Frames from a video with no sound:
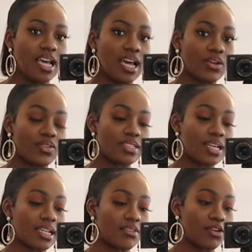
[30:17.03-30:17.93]
and on this
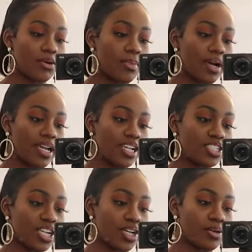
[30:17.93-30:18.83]
hand I've got my
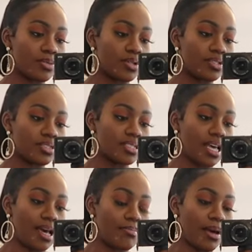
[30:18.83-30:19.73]
Jacquemus
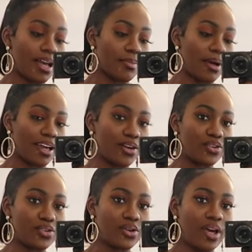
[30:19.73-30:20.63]
handbag
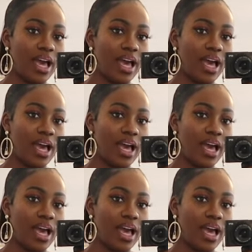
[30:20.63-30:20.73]
bangle